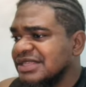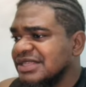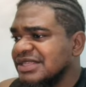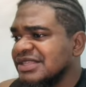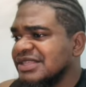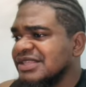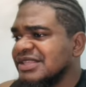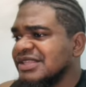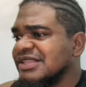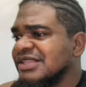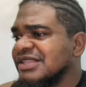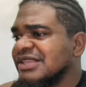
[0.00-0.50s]

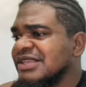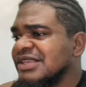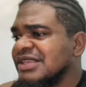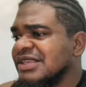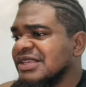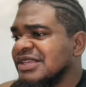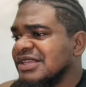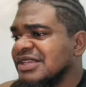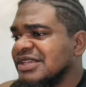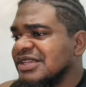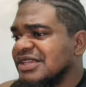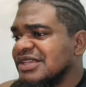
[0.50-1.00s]
The
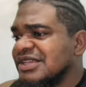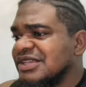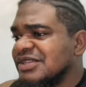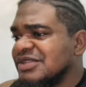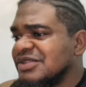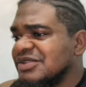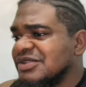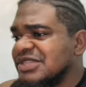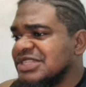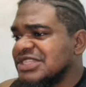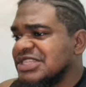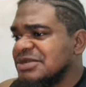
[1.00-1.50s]

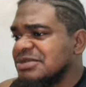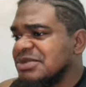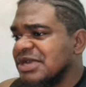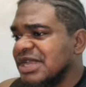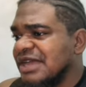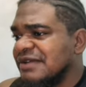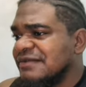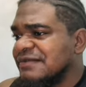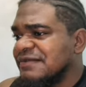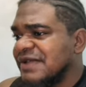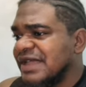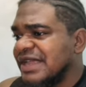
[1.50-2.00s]
table
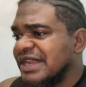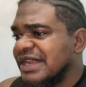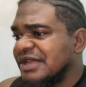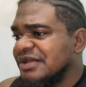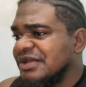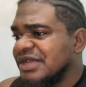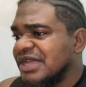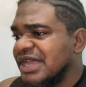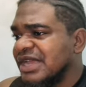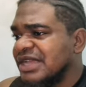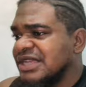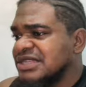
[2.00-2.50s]
can fly
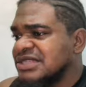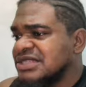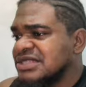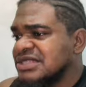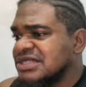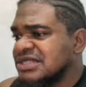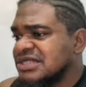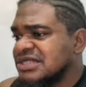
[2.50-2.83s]
there, guys.